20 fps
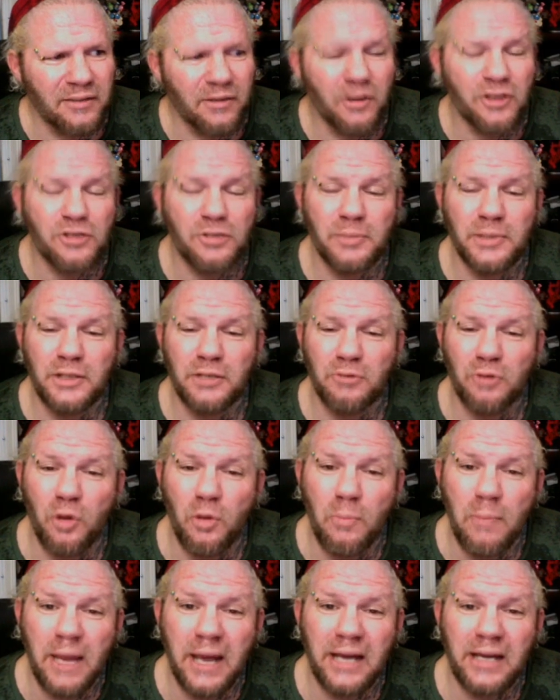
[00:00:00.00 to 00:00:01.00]
I've also been to
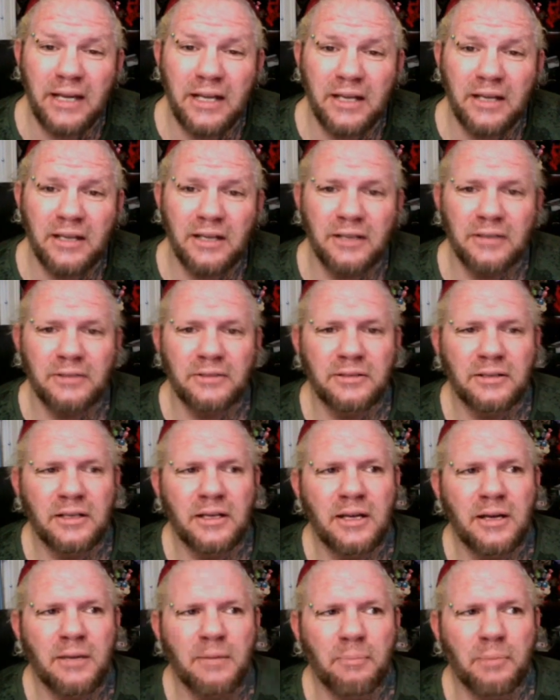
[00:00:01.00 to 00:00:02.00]
Romania,
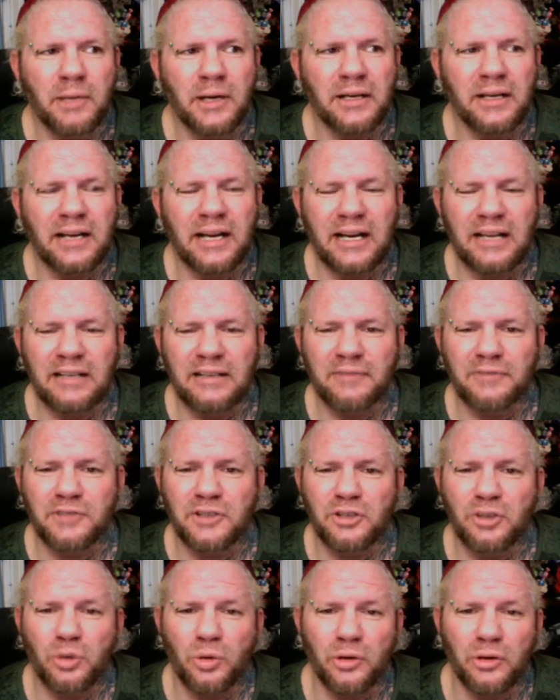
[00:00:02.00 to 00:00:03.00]
but then I left the
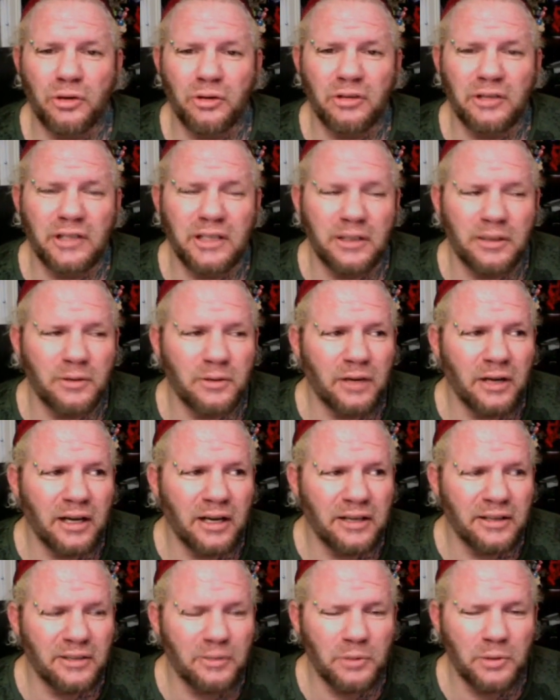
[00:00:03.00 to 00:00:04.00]
tour early
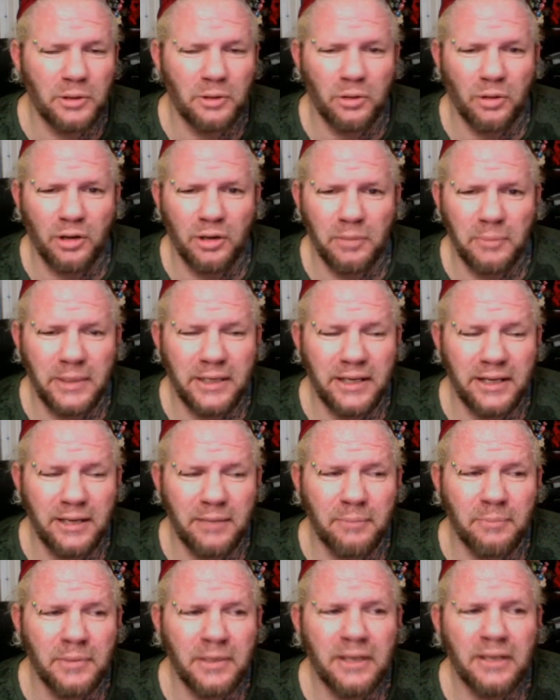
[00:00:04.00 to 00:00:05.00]
that we were on, me and
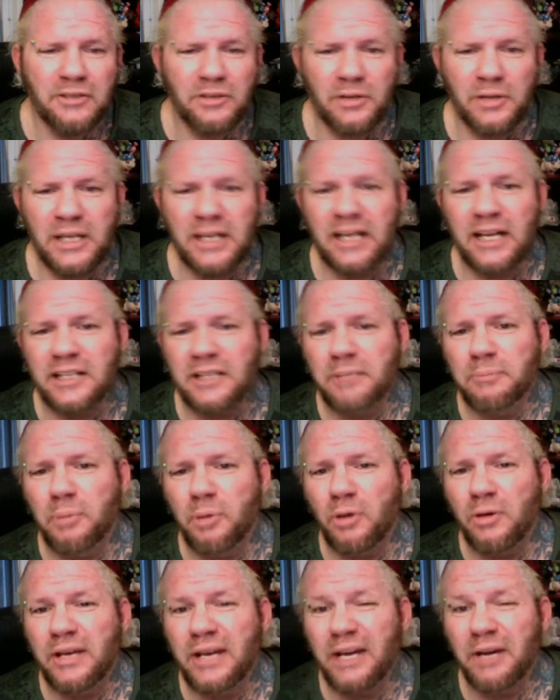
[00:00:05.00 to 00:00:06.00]
him, so he got to
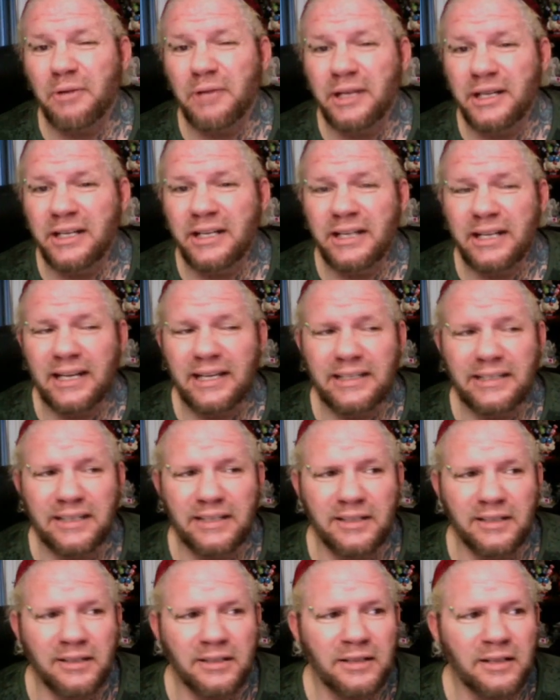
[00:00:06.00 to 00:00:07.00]
Bulgaria and I
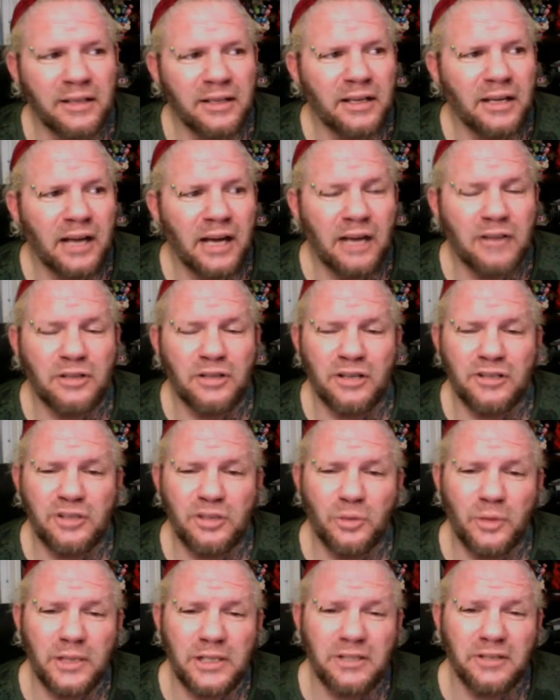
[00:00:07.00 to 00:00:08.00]
didn't. I was
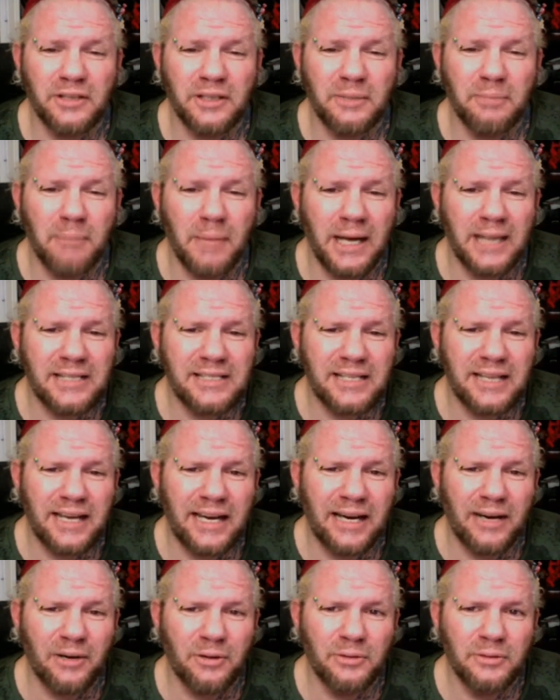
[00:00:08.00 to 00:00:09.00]
also wrestled in
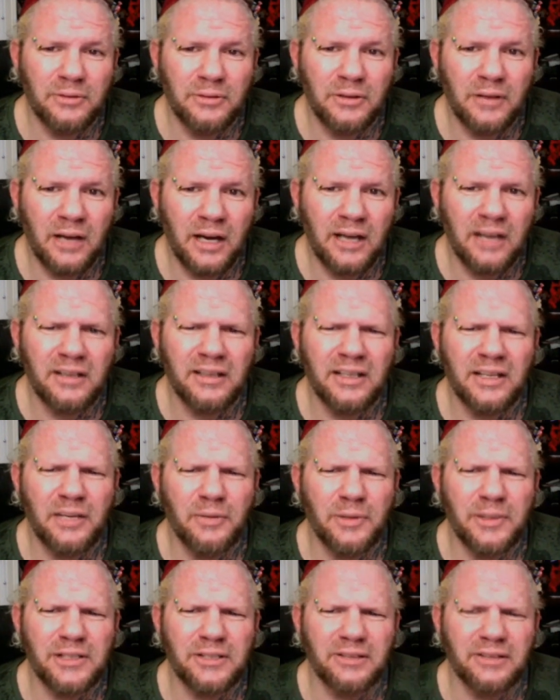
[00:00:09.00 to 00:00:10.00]
Moscow. I don't think he
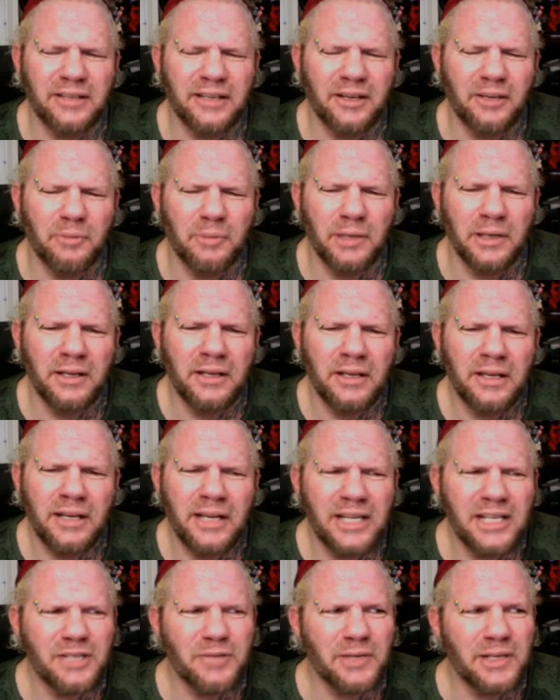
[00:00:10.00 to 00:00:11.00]
wrestled there, but
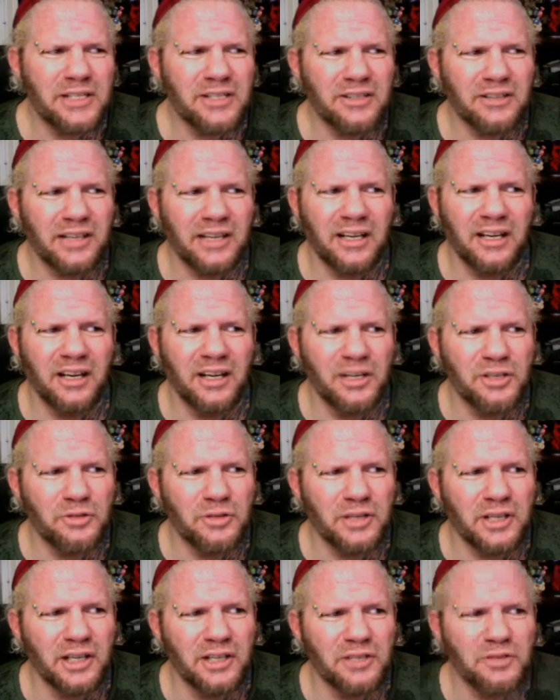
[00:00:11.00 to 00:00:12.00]
he's wrestled like
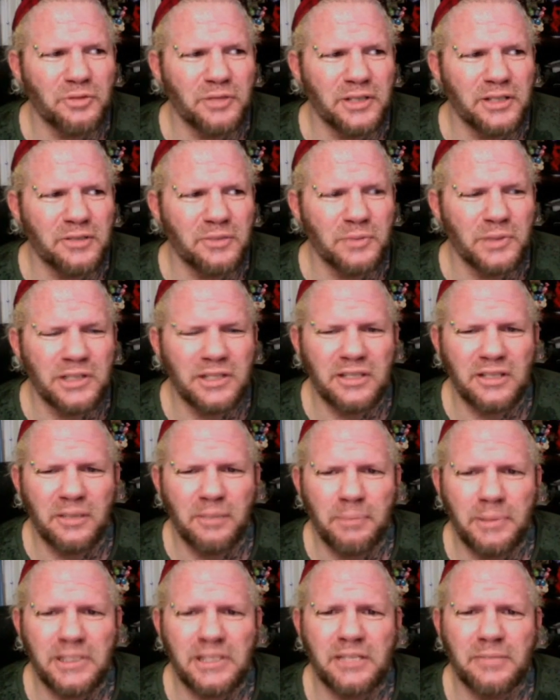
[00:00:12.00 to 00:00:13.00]
100 countries, which
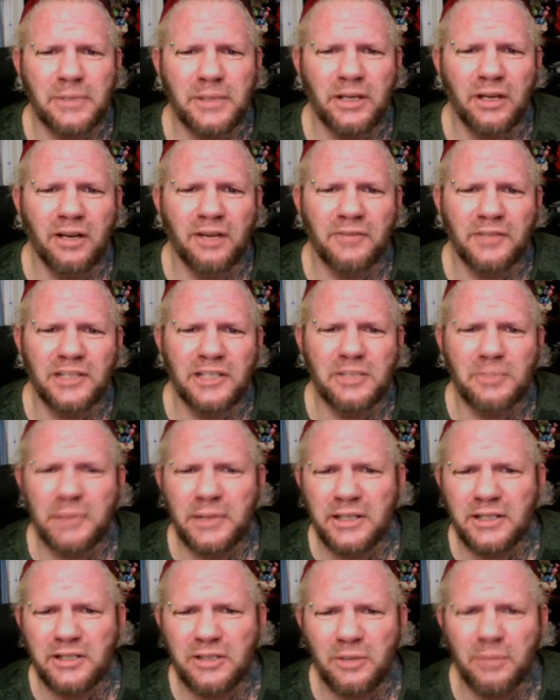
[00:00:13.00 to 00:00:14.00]
pisses me off that he's
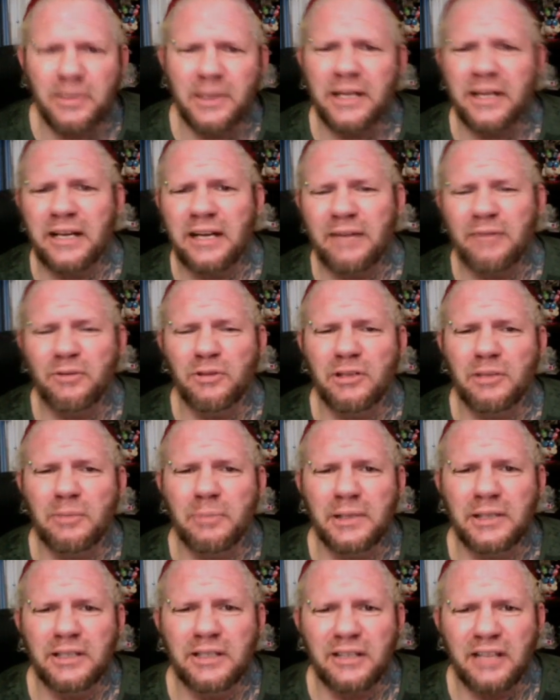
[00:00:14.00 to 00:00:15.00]
been to so many, and I've only
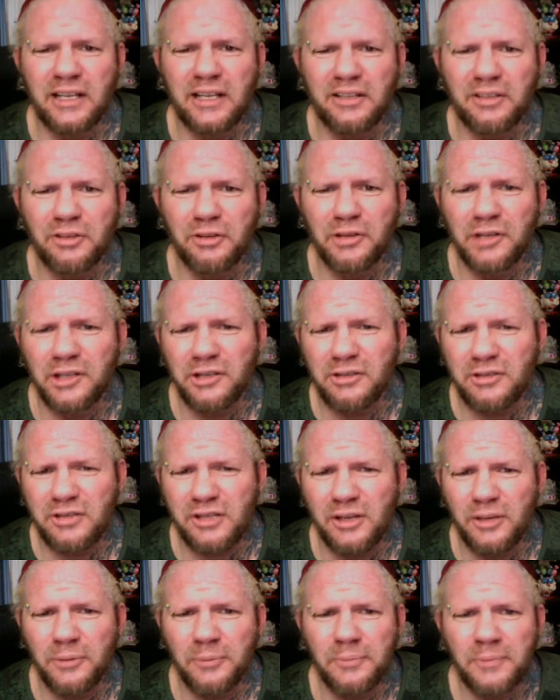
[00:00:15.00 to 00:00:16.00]
been to like 30 or
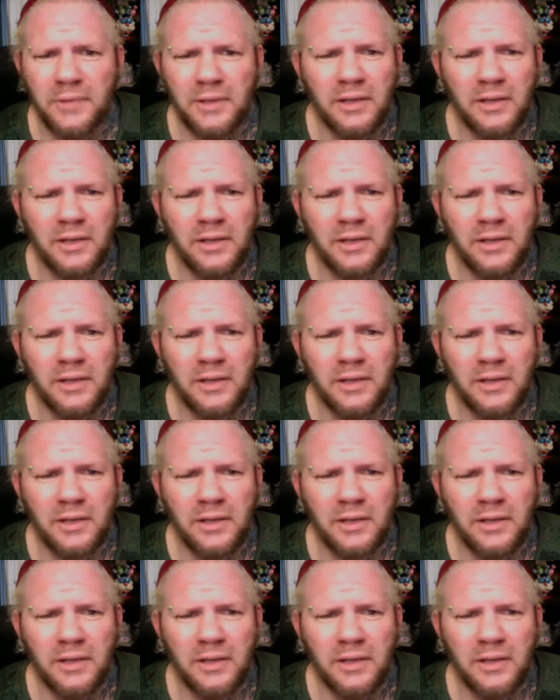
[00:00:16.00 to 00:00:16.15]
so.